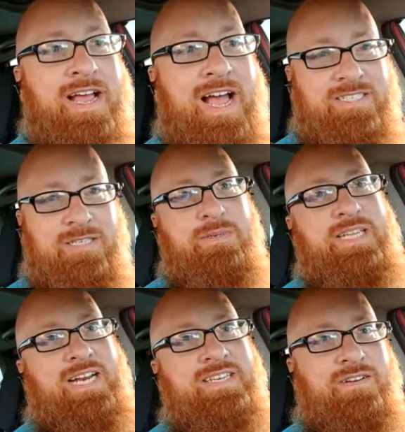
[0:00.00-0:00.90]
Got some
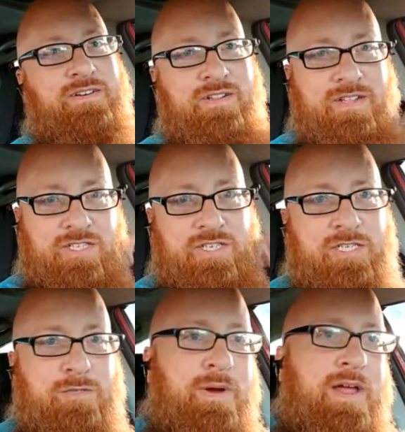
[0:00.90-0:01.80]
technical
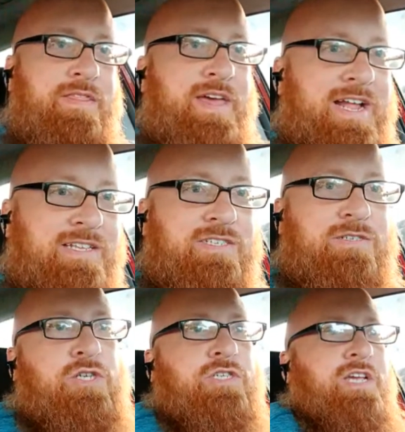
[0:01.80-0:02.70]
glitches, but
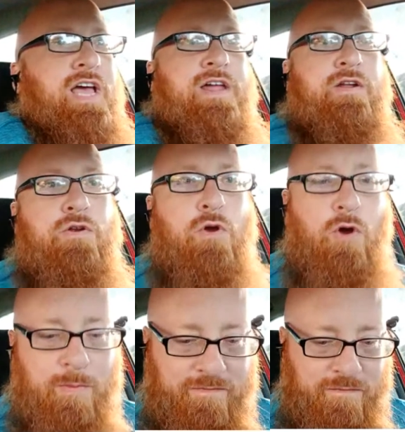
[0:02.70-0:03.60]
that's just kind of
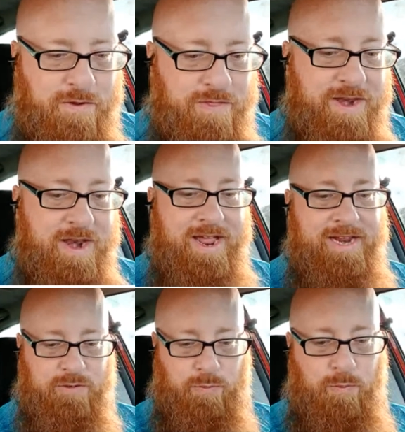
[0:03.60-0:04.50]
normal for the night.